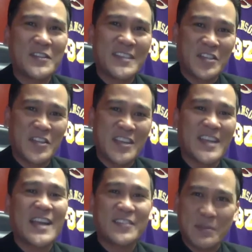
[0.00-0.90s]
that she can kind
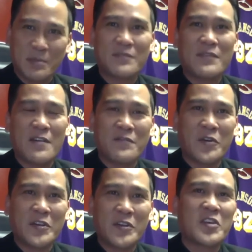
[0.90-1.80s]
of simplify for you,
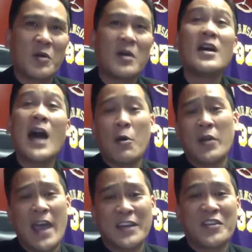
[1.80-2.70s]
so I won't
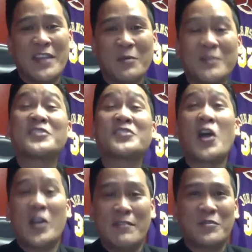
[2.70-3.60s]
hash on that one. Sorry,
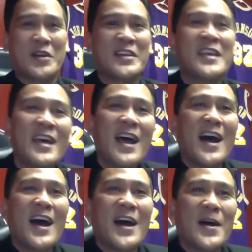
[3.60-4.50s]
everyone.
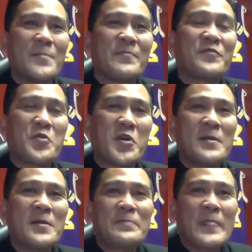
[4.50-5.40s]
4,
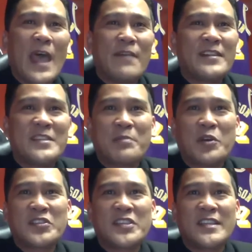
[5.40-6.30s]
evidence the
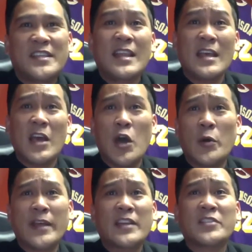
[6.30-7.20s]
person owning
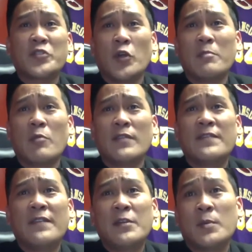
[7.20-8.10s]
and controlling more than
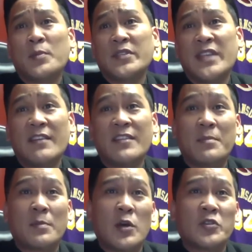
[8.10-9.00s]
51% of the
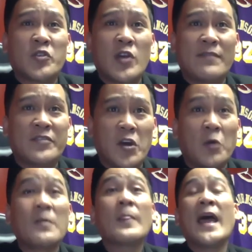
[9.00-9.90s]
proposed craft grow
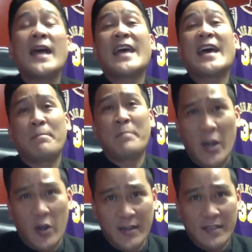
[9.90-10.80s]
has had a
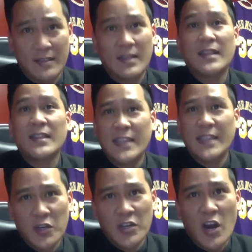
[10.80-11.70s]
parent, legal
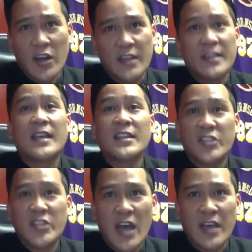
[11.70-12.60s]
guardian,
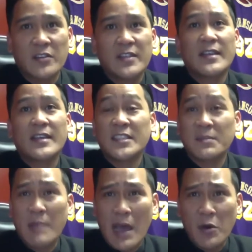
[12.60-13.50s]
child,
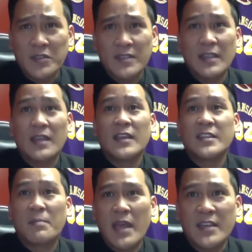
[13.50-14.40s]
spouse,
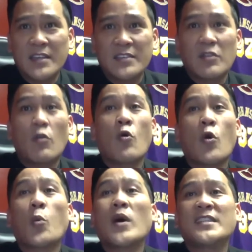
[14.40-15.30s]
dependent, or
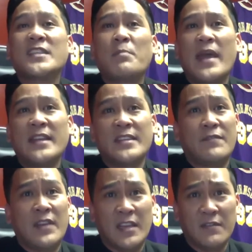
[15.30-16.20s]
was a dependent of an
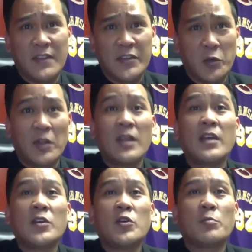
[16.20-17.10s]
individual
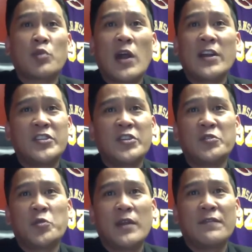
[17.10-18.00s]
who prior to June
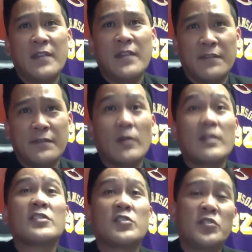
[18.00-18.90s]
25th,
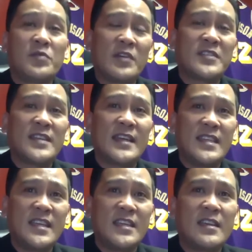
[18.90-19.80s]

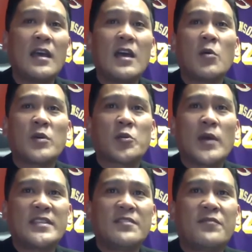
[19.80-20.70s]
2019, was
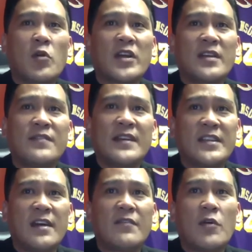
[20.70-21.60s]
arrested for, convicted
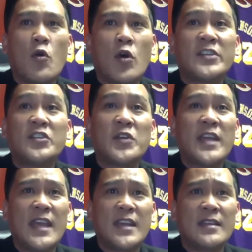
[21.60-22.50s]
of, or
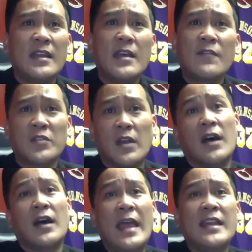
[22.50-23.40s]
adjudicated for
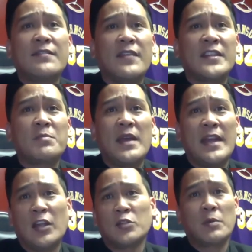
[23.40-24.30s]
any offense made
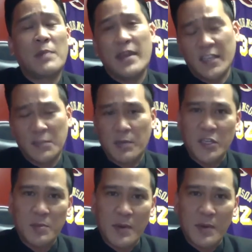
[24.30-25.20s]
eligible by the
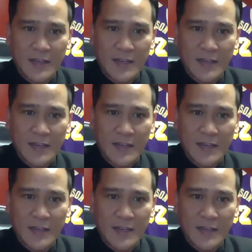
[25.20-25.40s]
Expungement Act.